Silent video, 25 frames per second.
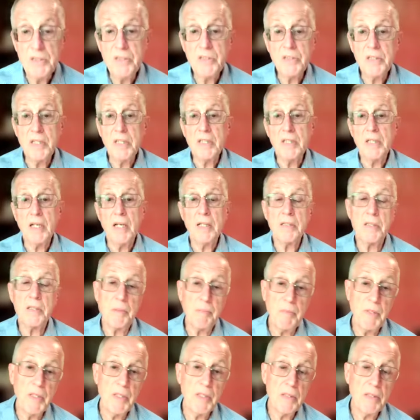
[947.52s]
Stick had
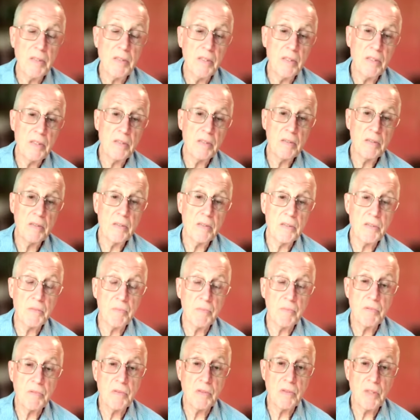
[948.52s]
committed this
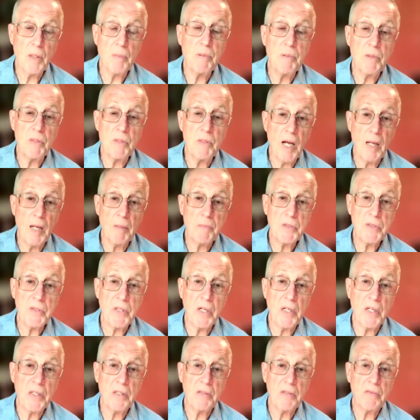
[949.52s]
double
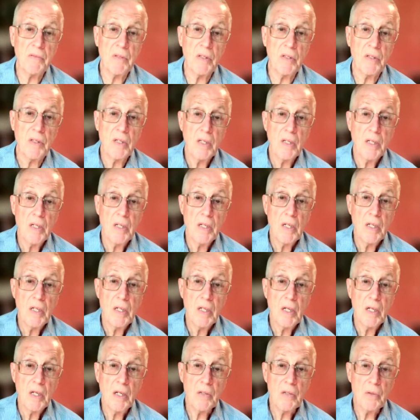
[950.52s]
homicide of
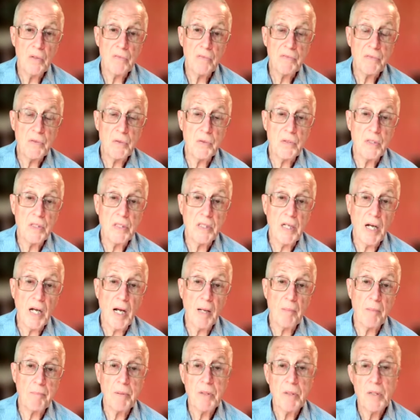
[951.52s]
an off-duty
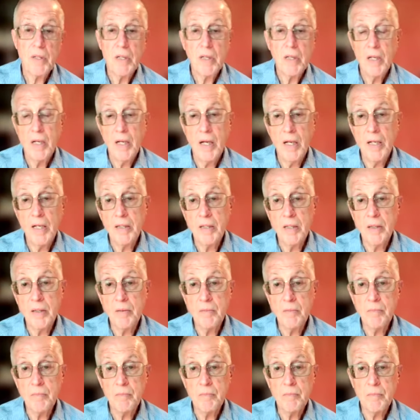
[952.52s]
cop and
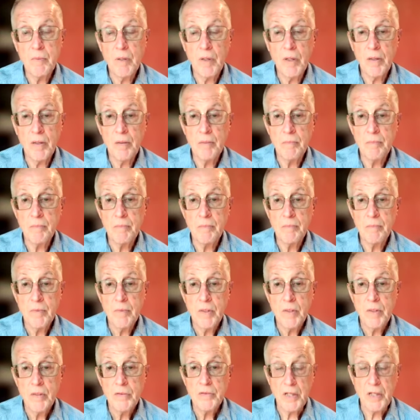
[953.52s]
a
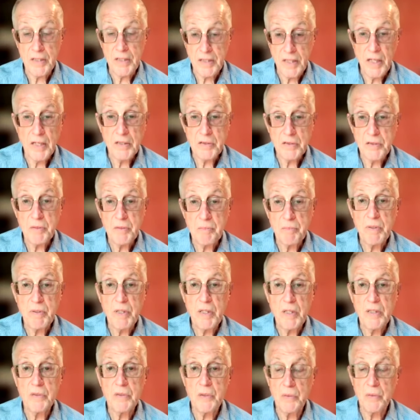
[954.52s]
check cashing
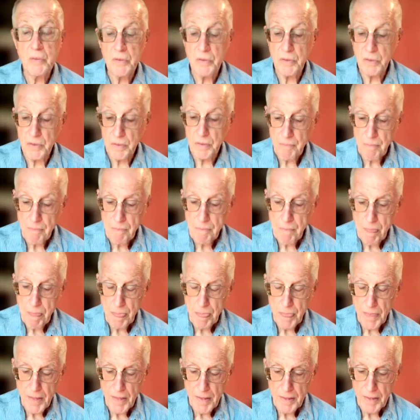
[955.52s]
place owner.
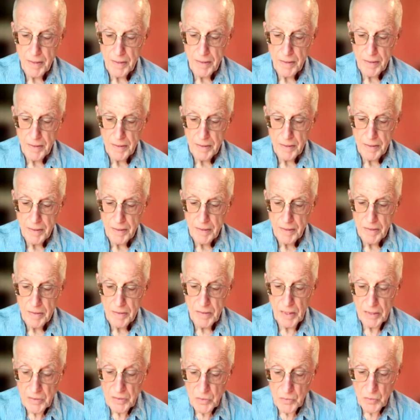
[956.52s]

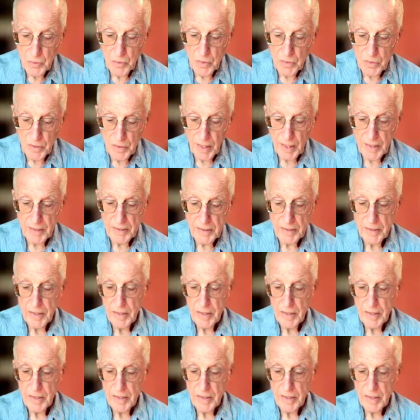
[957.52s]
They knew all that.